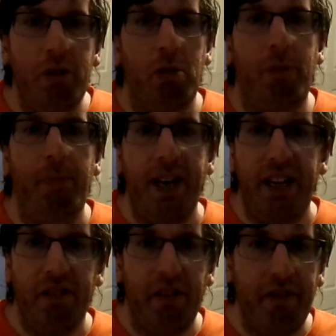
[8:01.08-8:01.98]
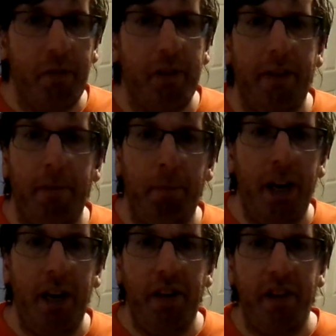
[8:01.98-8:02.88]
year old man living with his
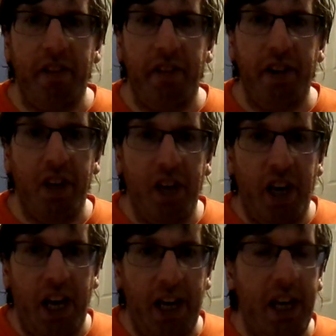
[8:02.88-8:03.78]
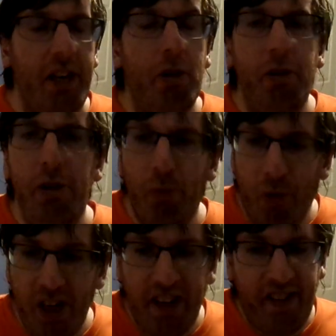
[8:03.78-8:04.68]
parents, and I know you
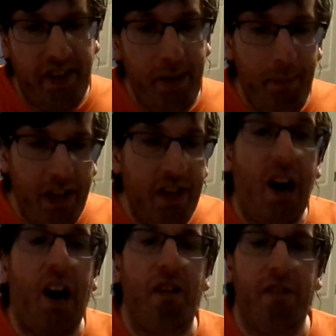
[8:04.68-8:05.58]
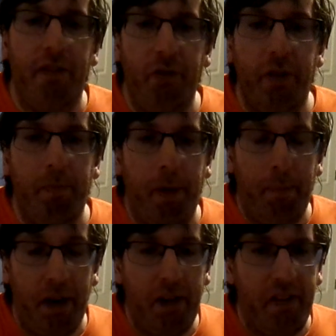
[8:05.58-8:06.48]
want to see me not live with my
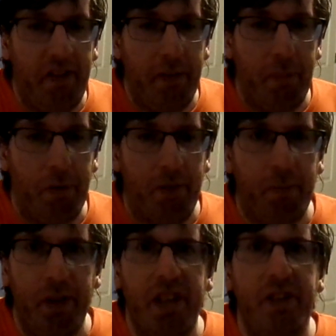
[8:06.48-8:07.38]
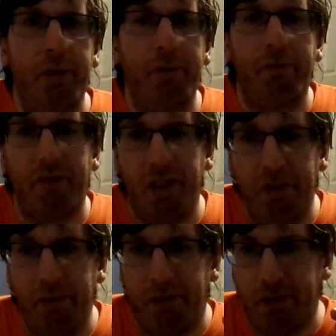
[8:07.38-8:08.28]
parents anymore because you've
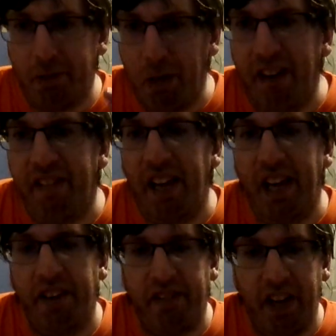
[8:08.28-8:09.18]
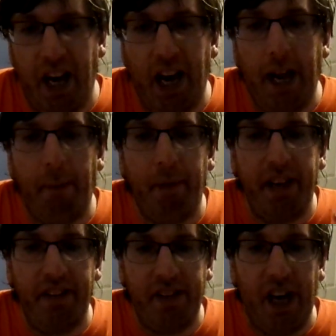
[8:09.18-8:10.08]
you've stressed that time
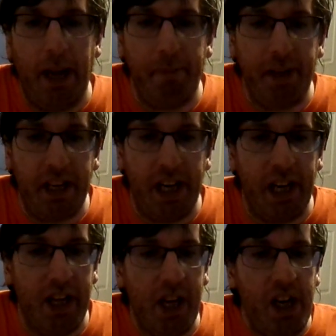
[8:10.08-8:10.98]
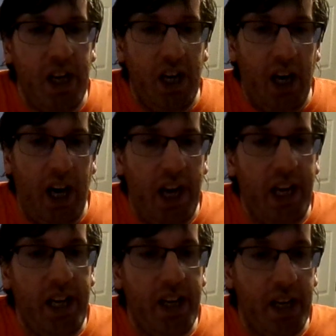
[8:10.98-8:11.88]
and time again,
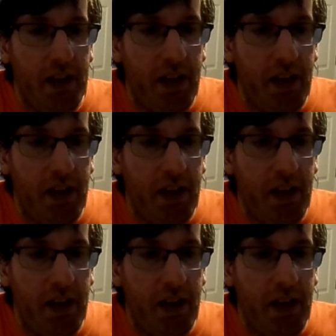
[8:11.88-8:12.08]
and